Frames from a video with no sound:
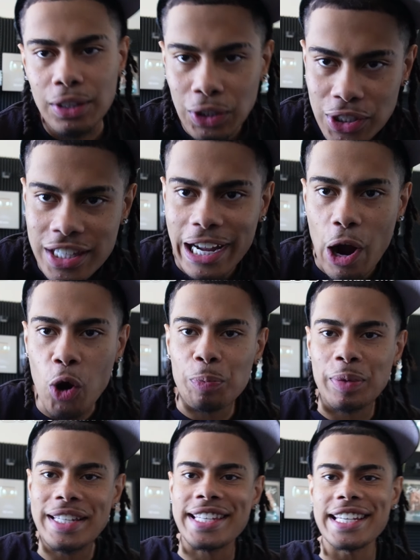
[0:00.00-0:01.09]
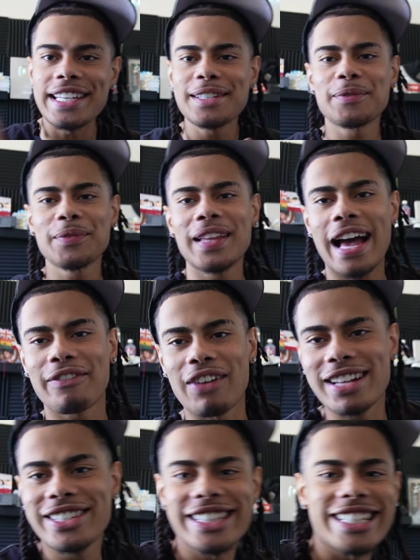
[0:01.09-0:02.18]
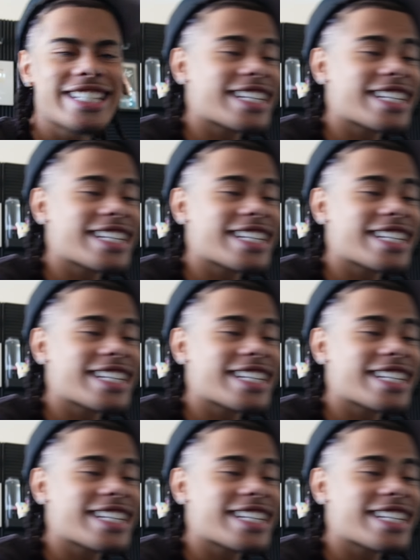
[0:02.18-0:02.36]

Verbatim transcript: Looks like RPT have entered the